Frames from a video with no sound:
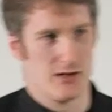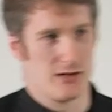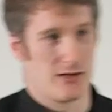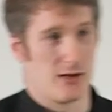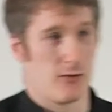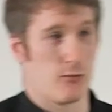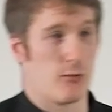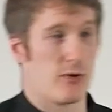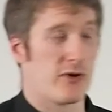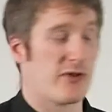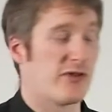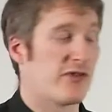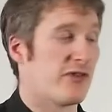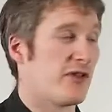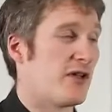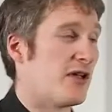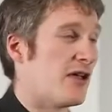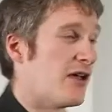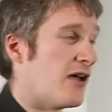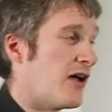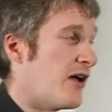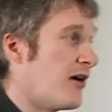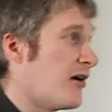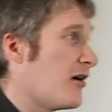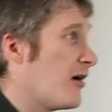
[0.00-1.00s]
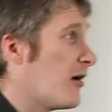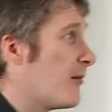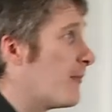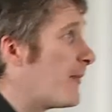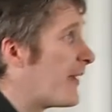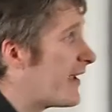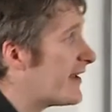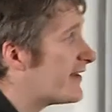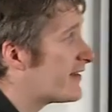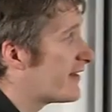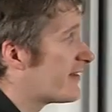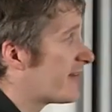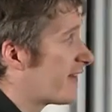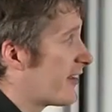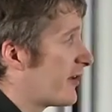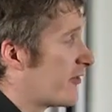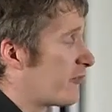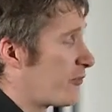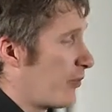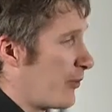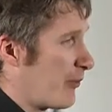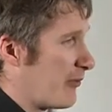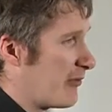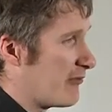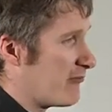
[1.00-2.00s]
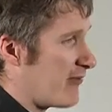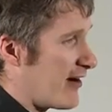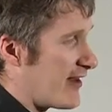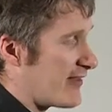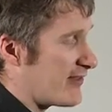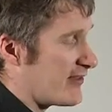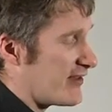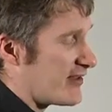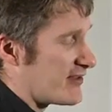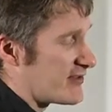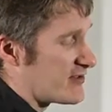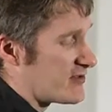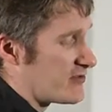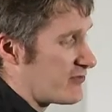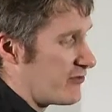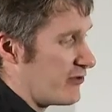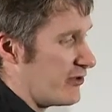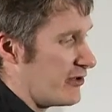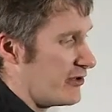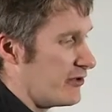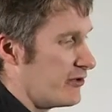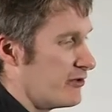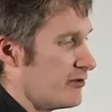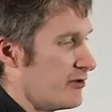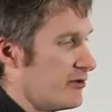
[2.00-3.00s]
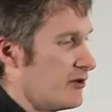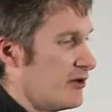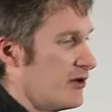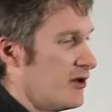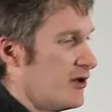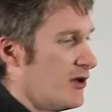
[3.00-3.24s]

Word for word: Now, one of the amazing things when we ran this through